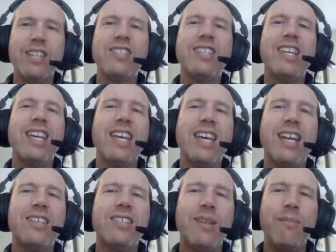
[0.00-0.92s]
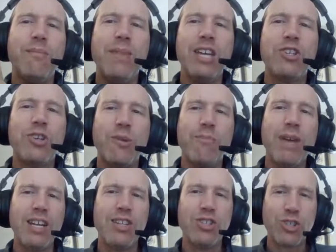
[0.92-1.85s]
seeing it as the major
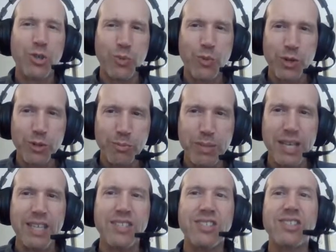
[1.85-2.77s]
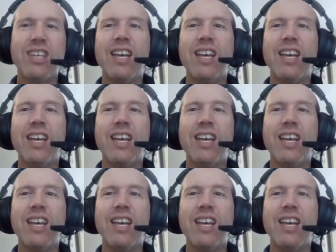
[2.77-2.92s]
menace to world peace.